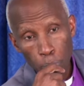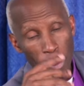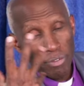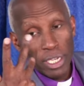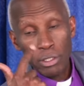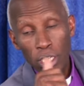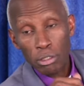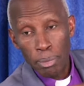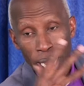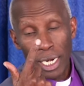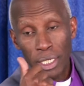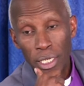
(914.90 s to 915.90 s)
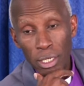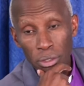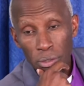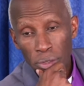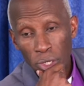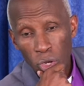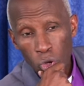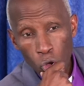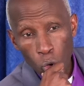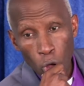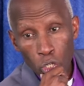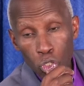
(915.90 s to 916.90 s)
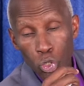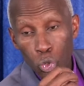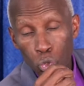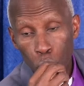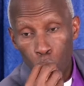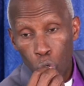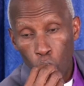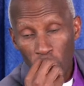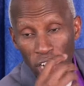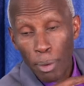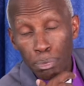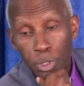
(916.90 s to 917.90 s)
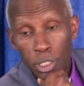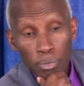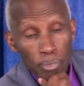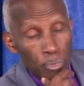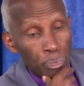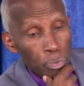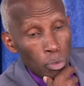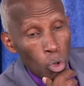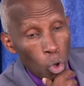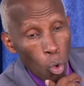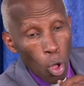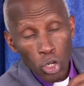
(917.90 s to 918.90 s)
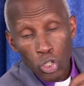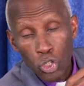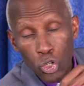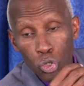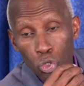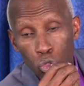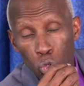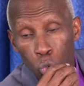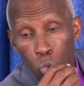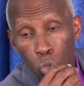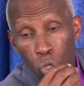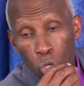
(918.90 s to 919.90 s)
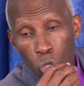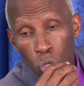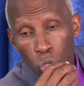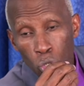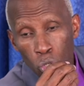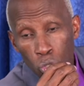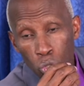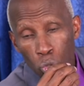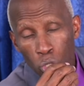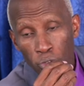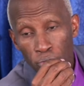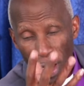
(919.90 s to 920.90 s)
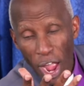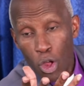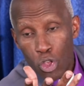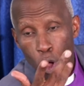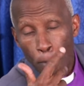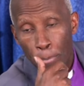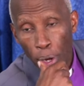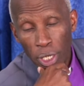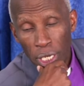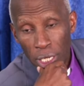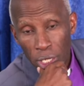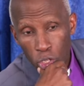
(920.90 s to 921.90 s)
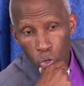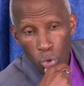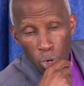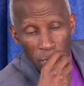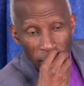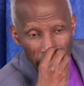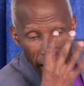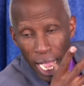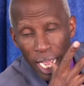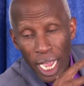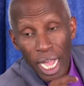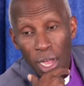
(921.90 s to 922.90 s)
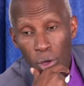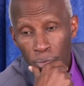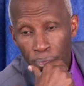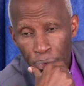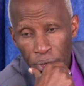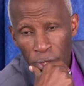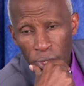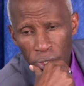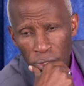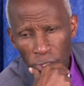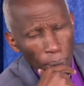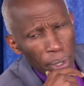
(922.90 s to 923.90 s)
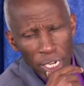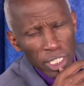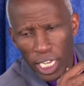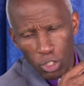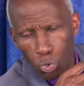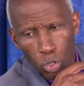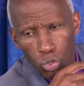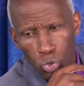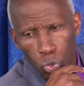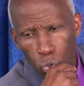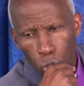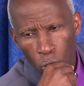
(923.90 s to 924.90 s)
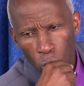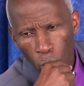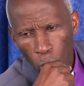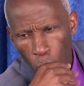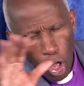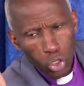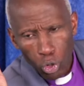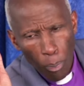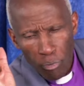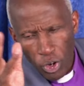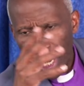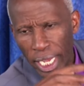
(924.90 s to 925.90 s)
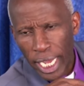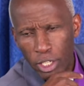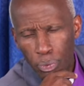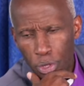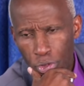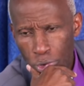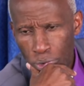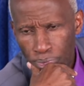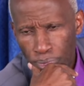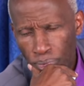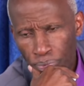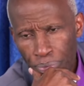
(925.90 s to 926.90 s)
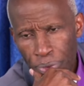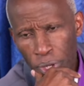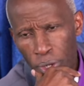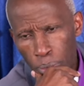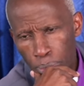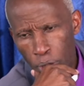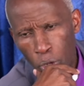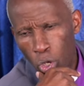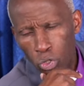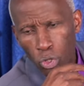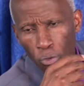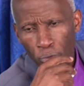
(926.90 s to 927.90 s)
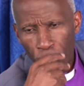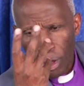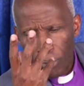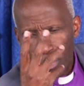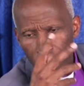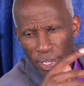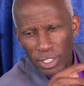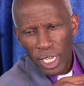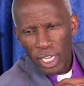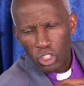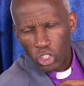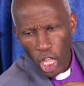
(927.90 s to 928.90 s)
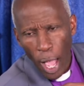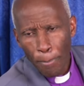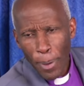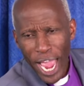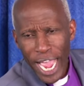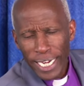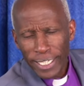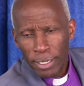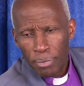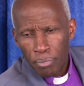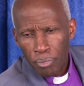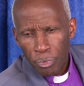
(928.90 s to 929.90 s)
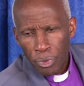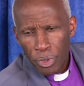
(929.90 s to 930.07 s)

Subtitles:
supervisors, managers, who want you to corrupt, who want you to defile your body. You young girl, somebody just want to go to fornicate with you because of some favors. Stop it!